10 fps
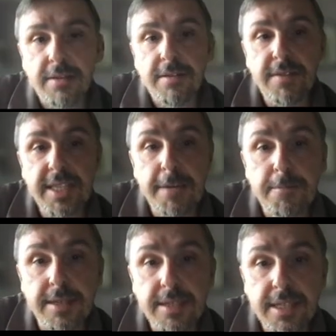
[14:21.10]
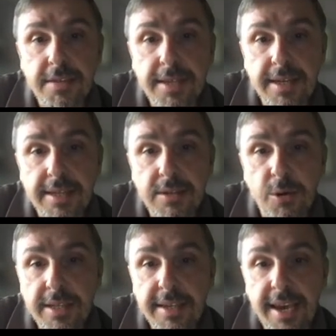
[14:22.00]
what happens if there is
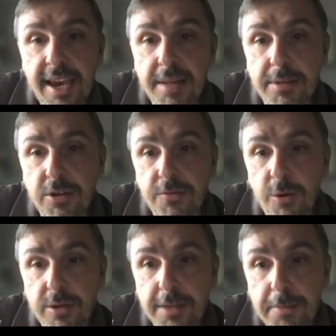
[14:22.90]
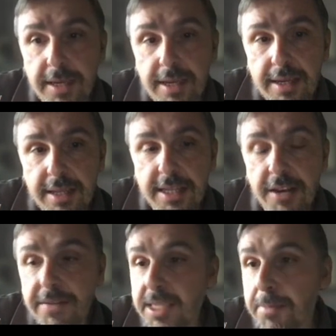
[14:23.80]
only k elements of order P that
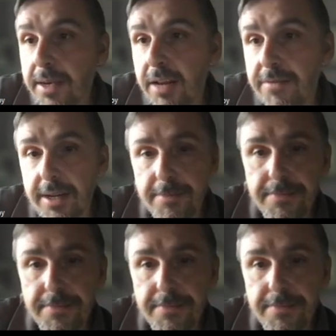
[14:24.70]
are fixed by alpha?